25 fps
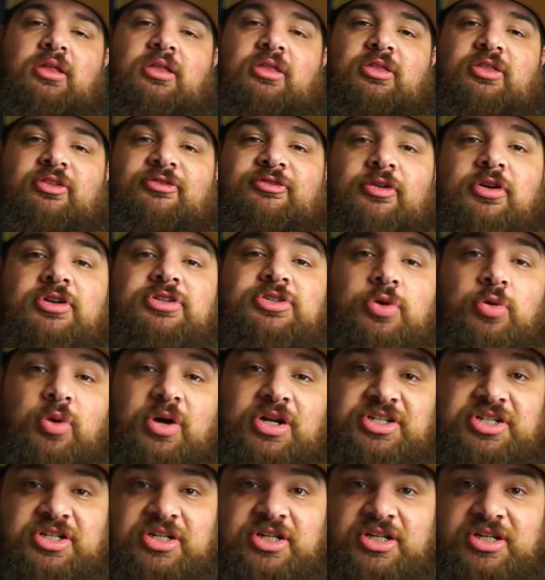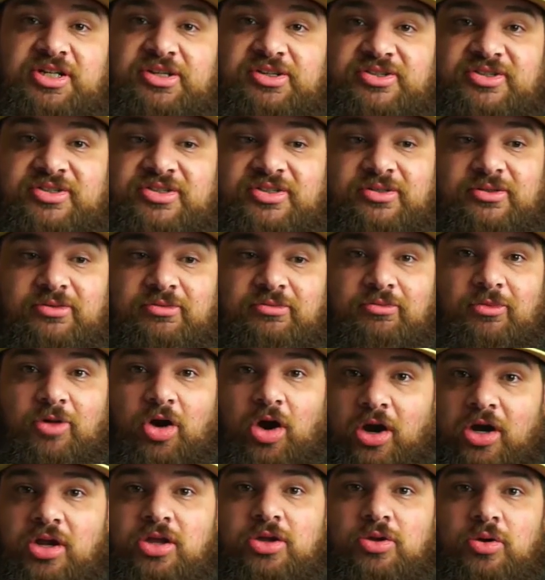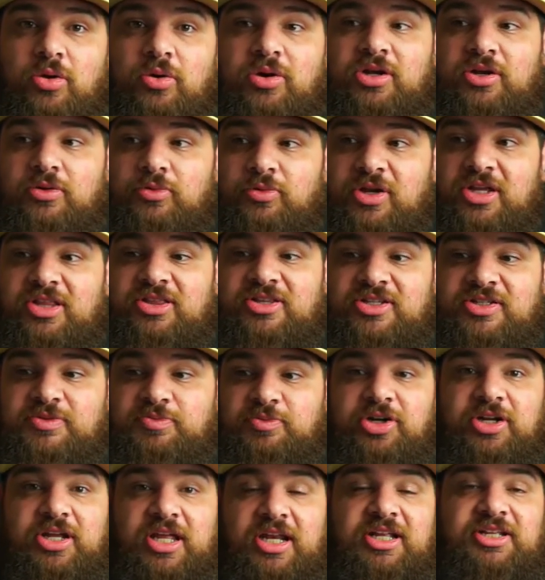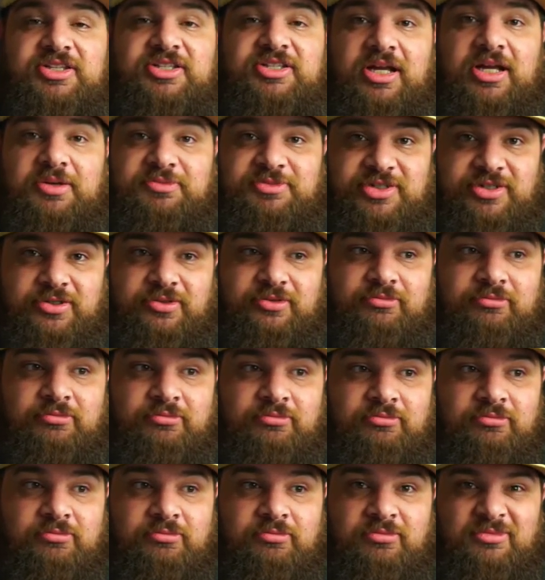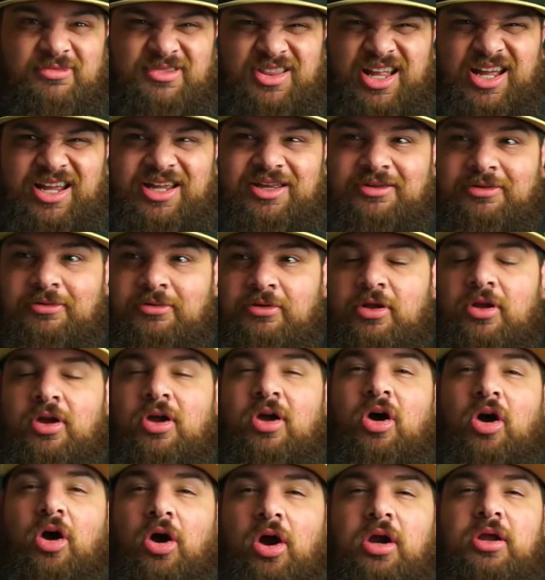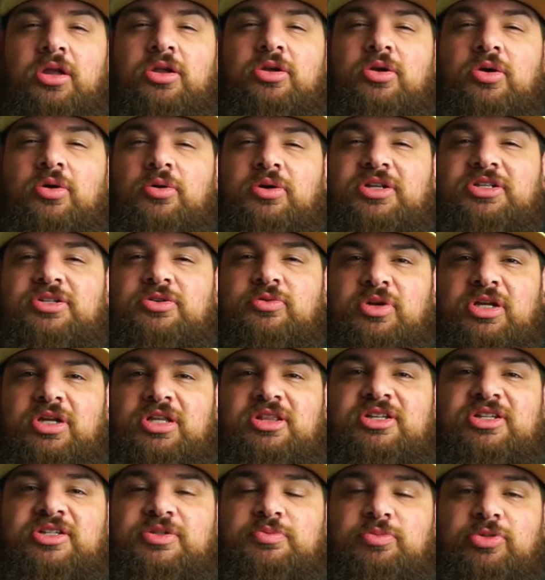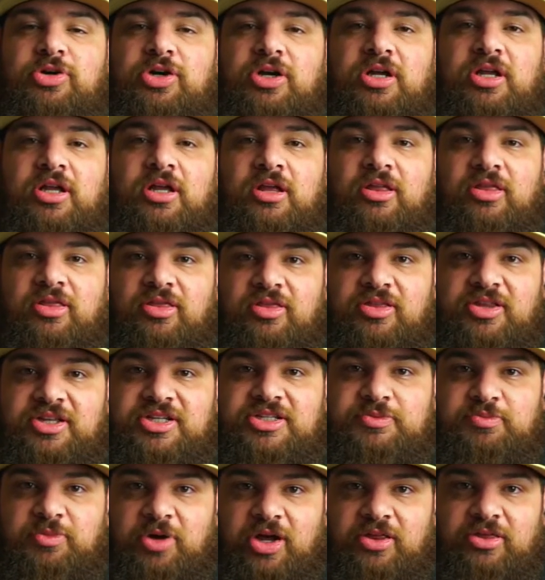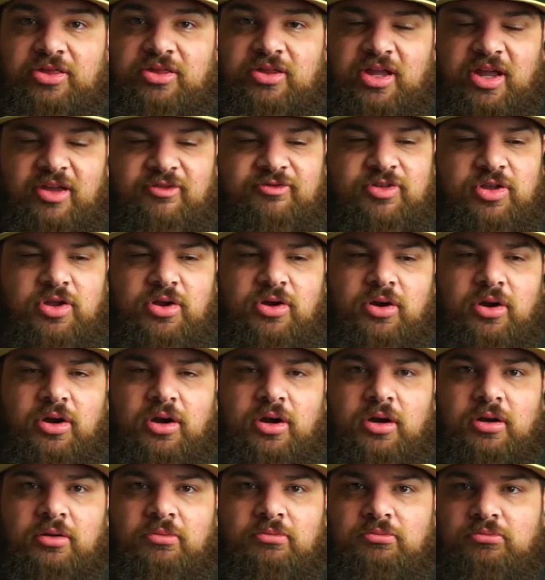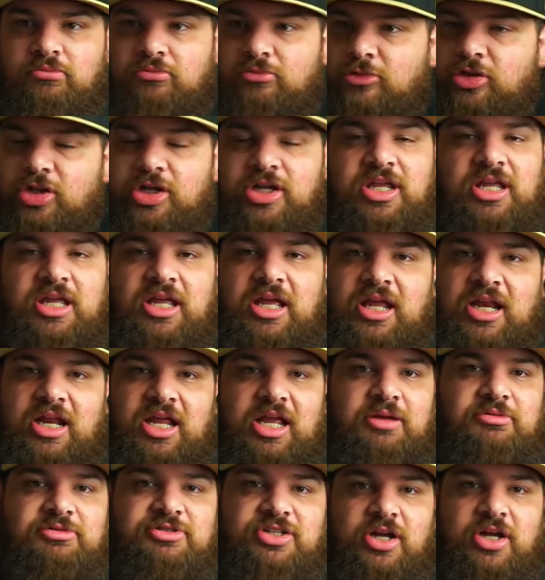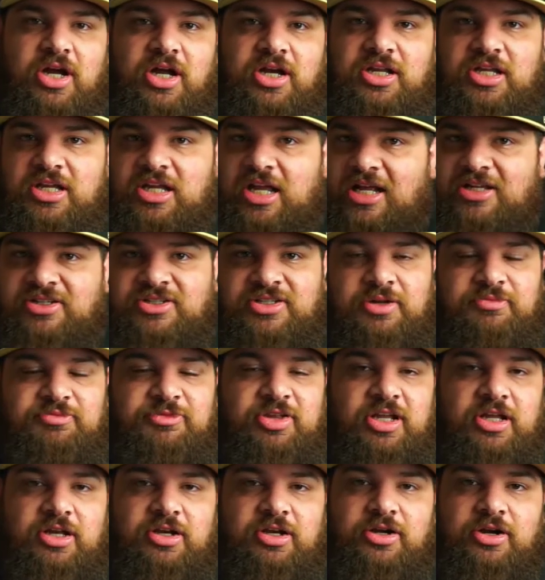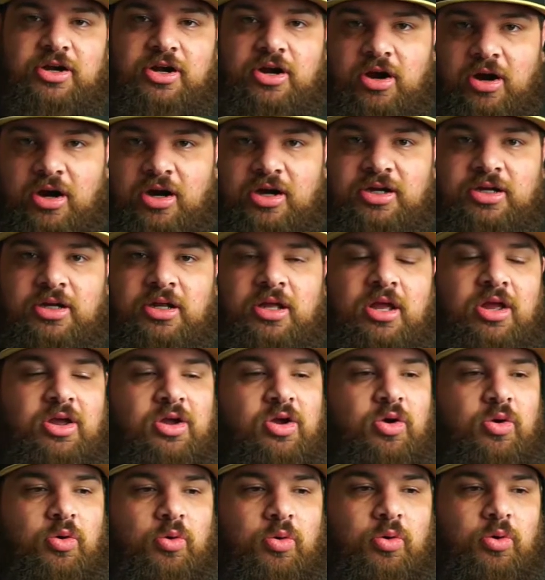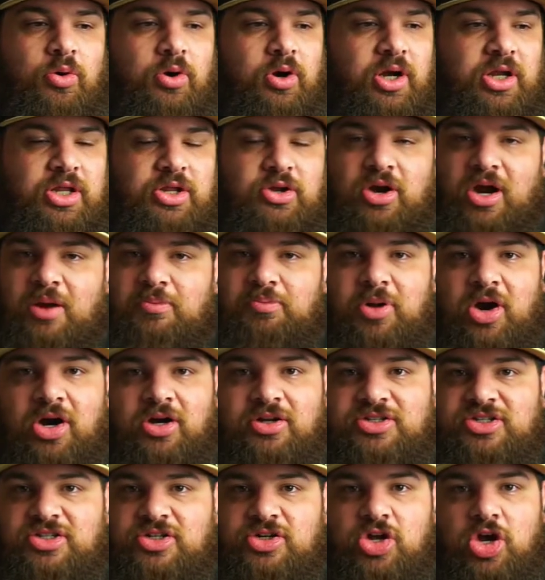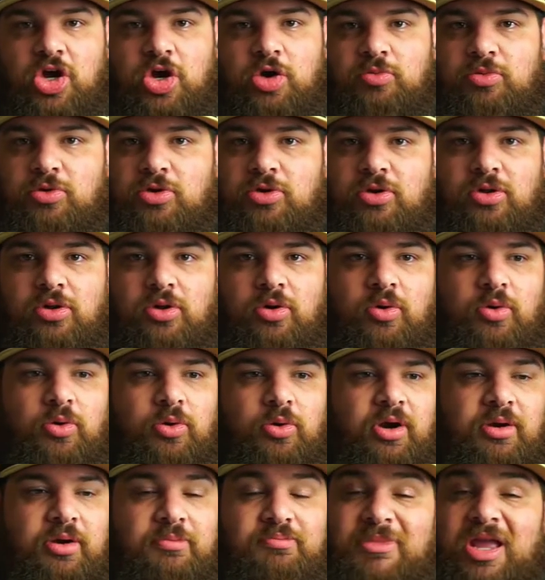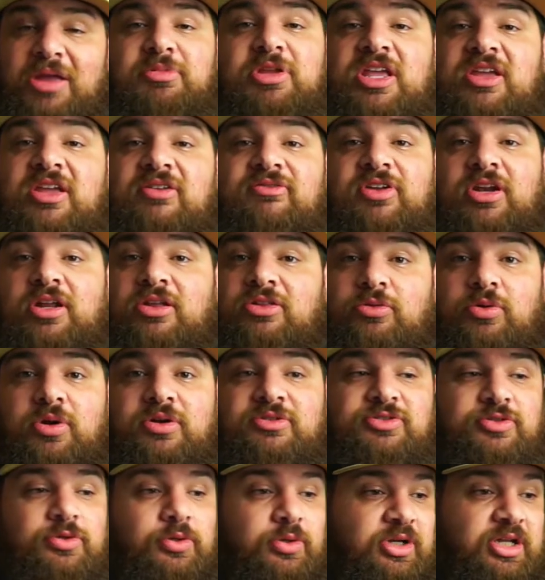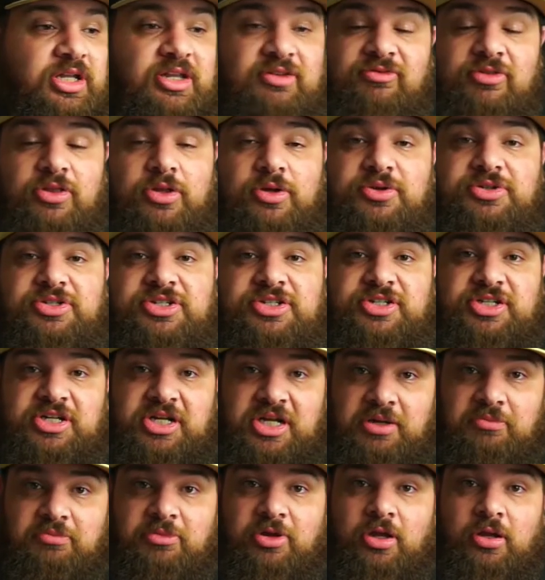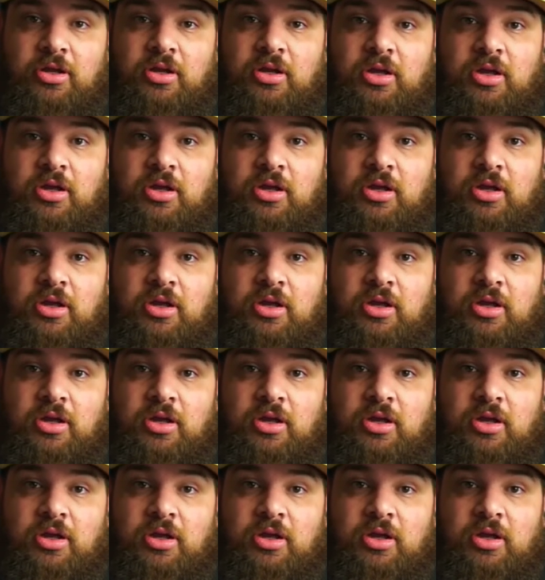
The first question is, are you going to read this book anytime soon? Like, are you going to read this book this month? If you're looking at Amazon, you got something in your cart, or you're at Barnes & Noble, or maybe even a thrift store. Even though it's cheap,